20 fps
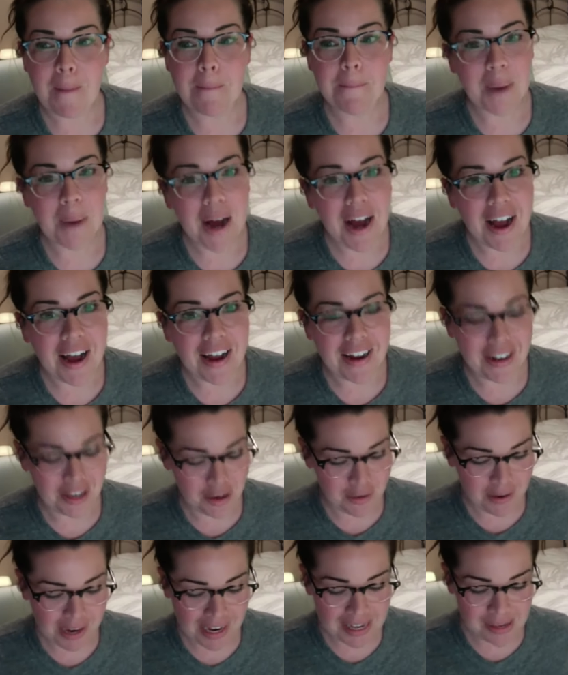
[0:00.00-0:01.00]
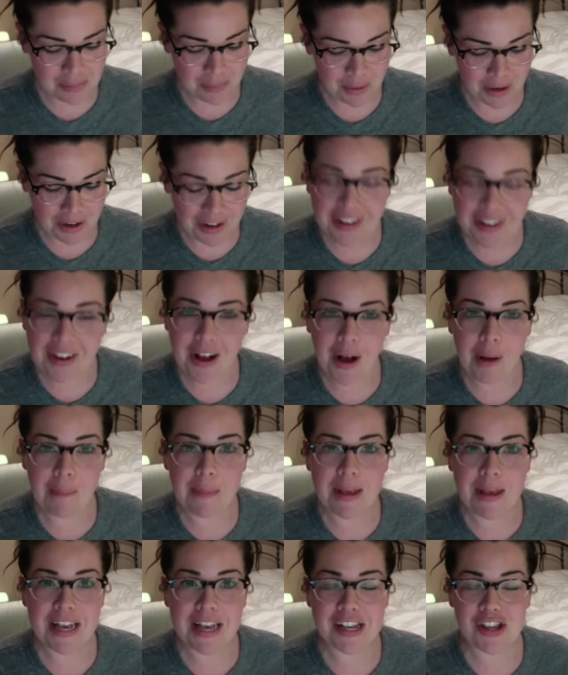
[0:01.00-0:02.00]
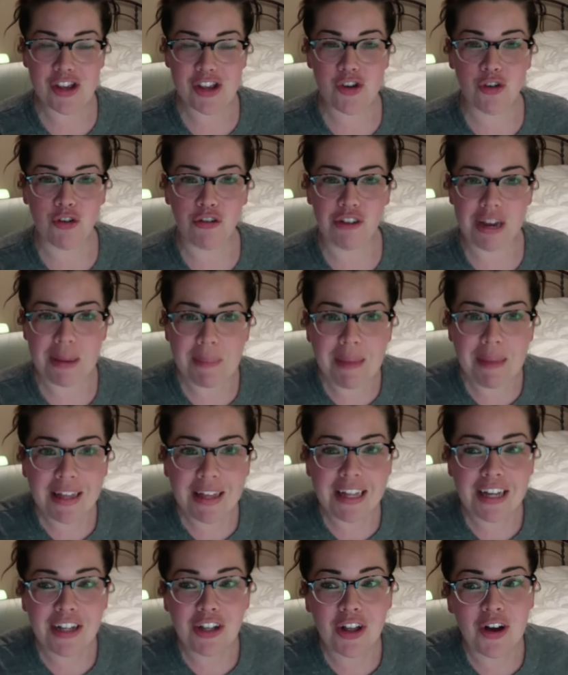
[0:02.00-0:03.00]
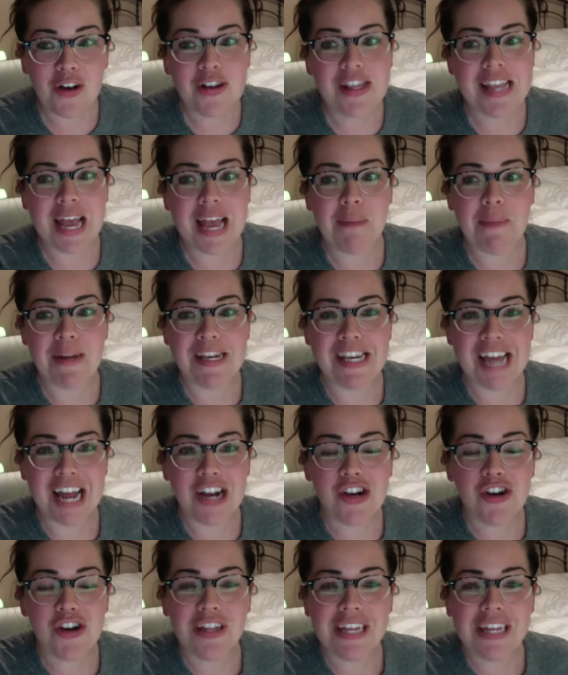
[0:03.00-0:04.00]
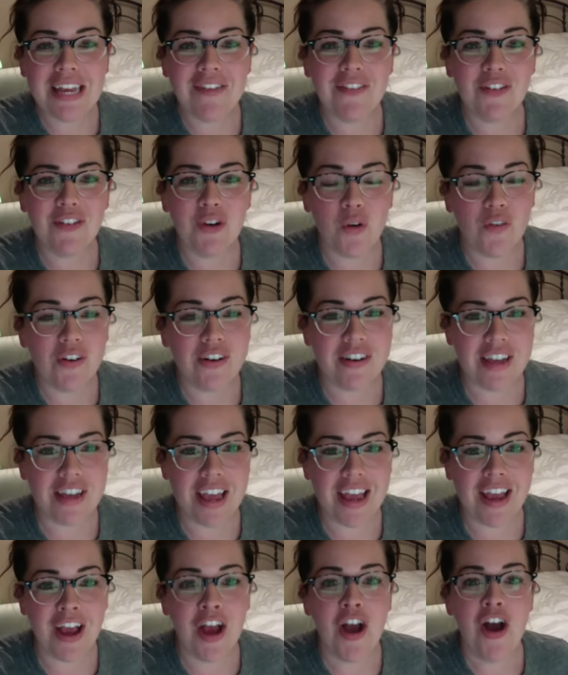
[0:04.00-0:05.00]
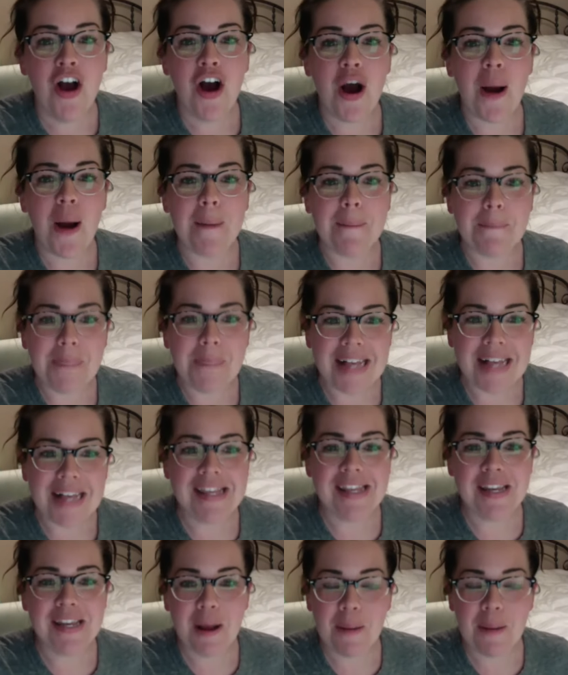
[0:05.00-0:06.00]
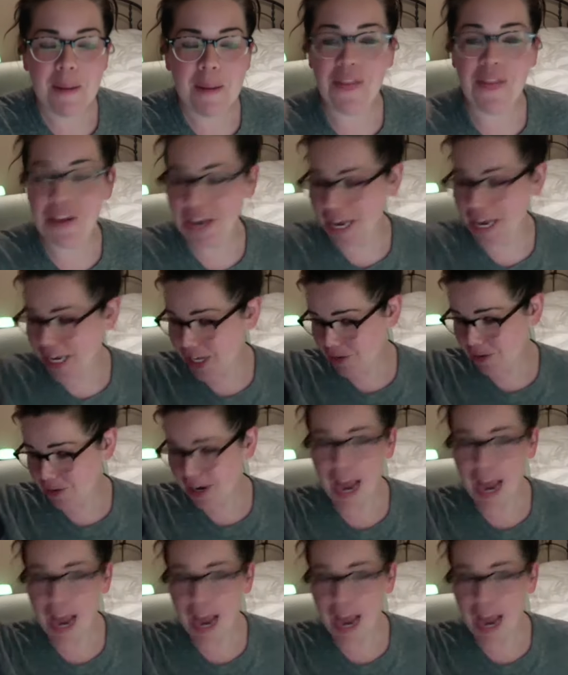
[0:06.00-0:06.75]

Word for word: But you guys, we're going to come screamingly close and potentially even overtake our best month in history.